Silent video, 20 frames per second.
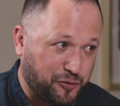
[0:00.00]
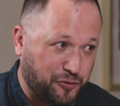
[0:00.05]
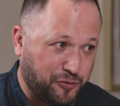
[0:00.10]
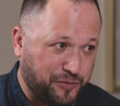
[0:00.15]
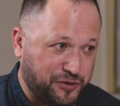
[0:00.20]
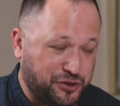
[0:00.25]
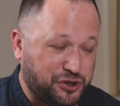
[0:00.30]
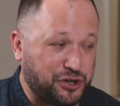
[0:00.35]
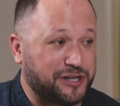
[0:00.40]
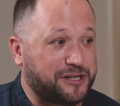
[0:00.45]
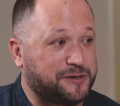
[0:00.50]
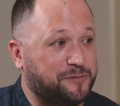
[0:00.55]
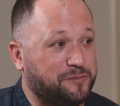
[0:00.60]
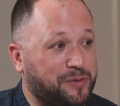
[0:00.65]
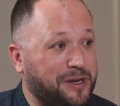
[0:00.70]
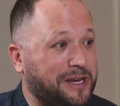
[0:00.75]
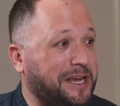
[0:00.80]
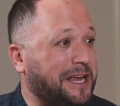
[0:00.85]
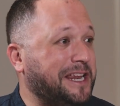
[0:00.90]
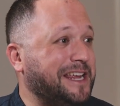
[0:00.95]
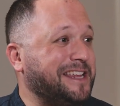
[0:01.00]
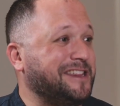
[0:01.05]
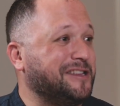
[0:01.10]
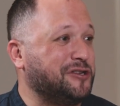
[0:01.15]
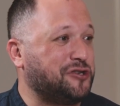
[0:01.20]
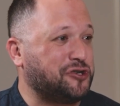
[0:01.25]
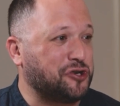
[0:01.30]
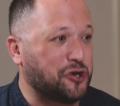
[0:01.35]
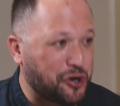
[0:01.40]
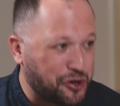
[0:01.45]
you're just beginning the
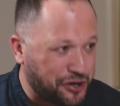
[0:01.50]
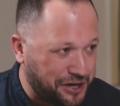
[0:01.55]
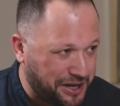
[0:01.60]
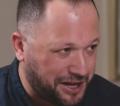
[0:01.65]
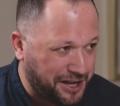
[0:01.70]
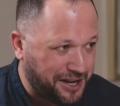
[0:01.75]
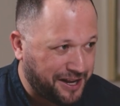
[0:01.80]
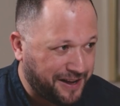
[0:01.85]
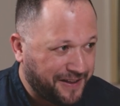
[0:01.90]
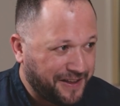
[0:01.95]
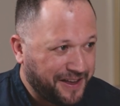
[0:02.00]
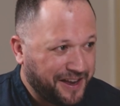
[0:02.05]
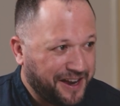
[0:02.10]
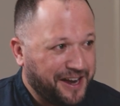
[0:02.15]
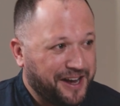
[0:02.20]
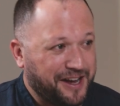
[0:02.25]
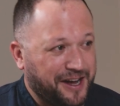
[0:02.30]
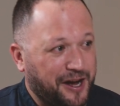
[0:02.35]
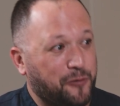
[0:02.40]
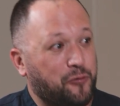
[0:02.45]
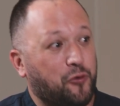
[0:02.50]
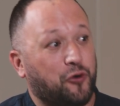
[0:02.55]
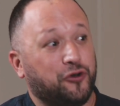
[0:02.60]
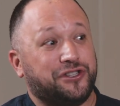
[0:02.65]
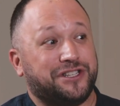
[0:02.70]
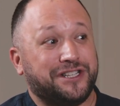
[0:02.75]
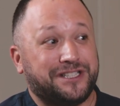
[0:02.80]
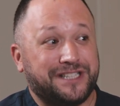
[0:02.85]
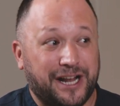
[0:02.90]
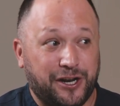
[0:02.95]
journey, I
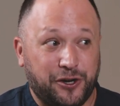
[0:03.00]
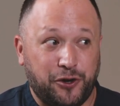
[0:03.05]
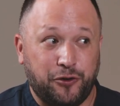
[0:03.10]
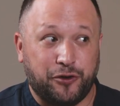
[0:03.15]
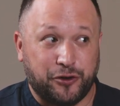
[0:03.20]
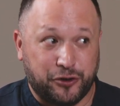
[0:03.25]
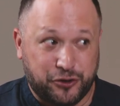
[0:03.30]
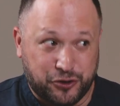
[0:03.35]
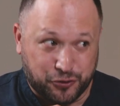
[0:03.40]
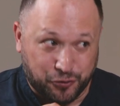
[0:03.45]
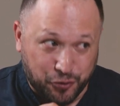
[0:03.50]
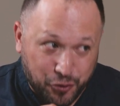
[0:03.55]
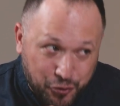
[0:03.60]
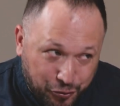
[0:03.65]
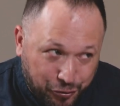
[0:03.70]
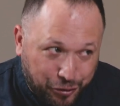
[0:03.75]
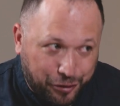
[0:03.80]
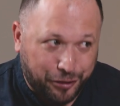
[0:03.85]
want to tell you the truth.